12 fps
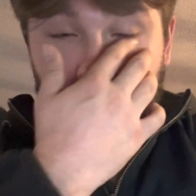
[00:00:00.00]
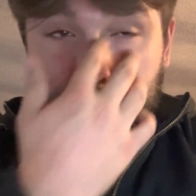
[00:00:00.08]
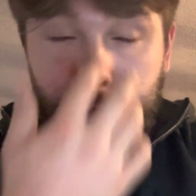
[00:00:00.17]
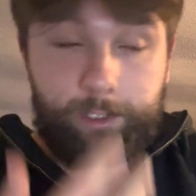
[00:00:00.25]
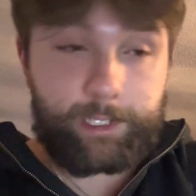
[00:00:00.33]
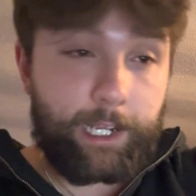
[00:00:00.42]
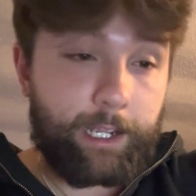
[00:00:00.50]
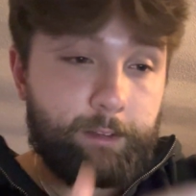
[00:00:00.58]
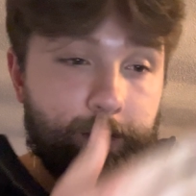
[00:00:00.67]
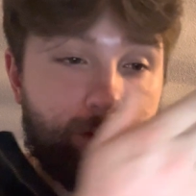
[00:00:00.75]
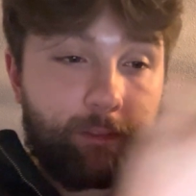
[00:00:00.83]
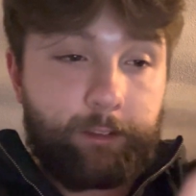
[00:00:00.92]
Will is
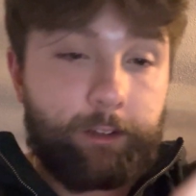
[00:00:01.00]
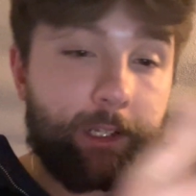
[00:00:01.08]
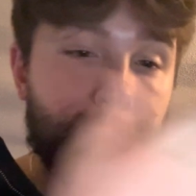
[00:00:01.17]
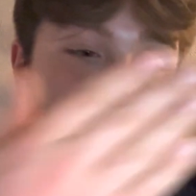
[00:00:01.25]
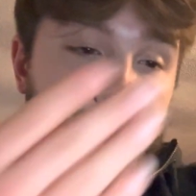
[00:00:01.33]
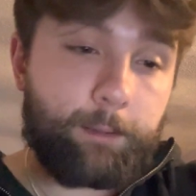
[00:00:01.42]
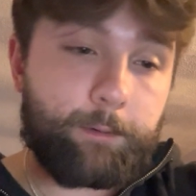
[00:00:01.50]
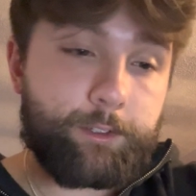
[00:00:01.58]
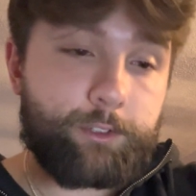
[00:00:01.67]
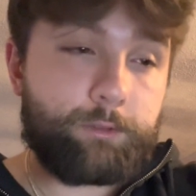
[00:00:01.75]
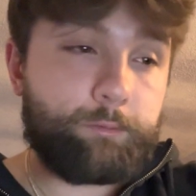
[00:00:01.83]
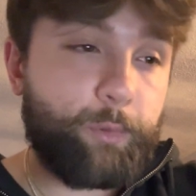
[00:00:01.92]
either 30 bomb or
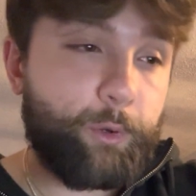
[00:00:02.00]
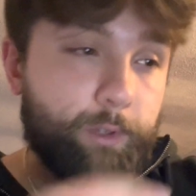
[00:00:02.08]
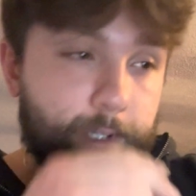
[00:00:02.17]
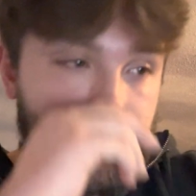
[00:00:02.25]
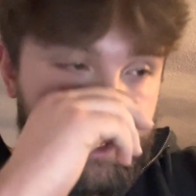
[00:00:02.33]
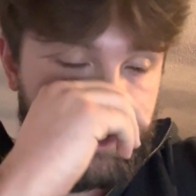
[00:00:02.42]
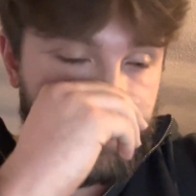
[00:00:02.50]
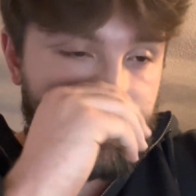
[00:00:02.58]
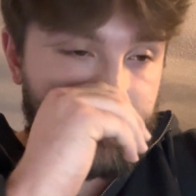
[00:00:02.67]
2 points.